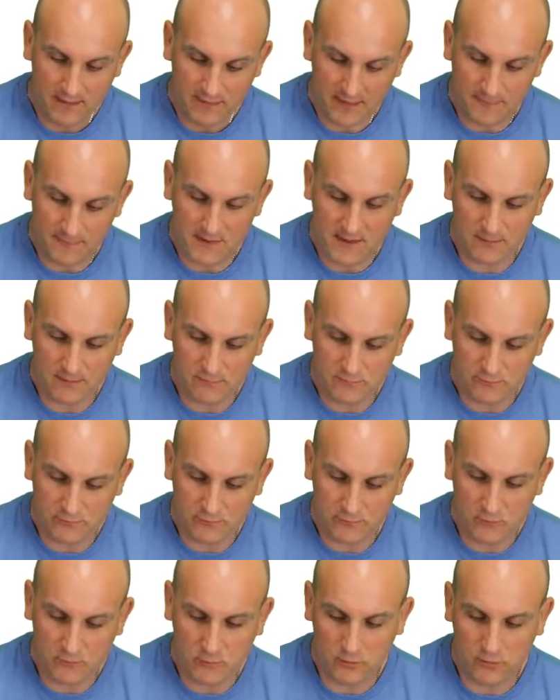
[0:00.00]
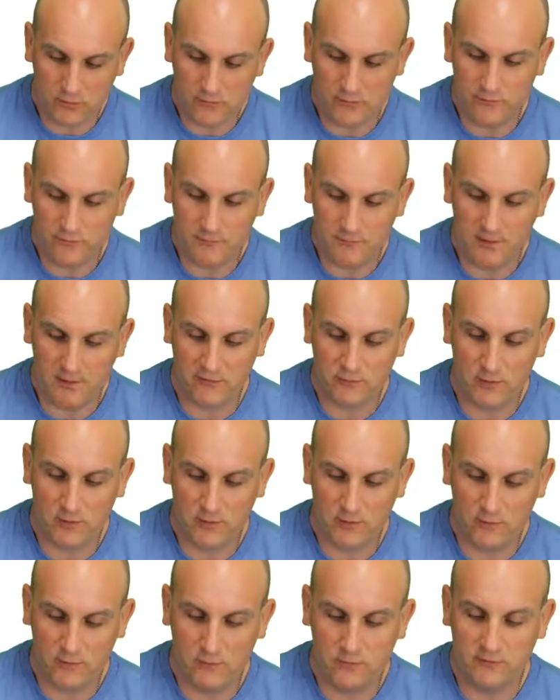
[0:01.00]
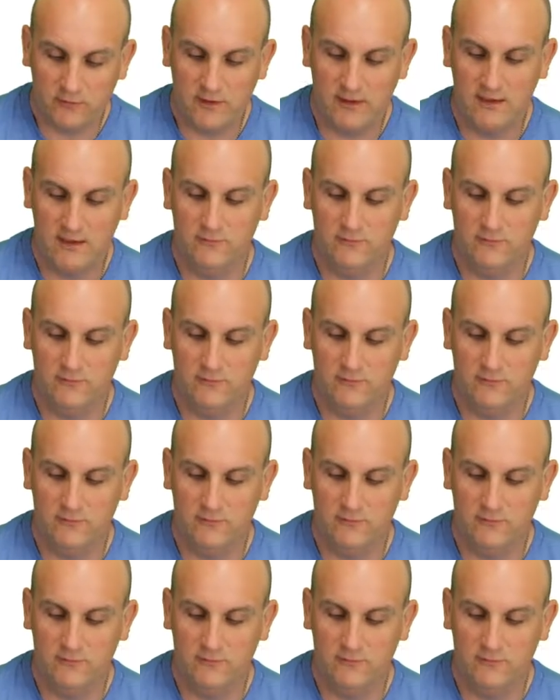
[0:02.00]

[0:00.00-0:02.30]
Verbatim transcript: that becomes two quarters plus one quarter.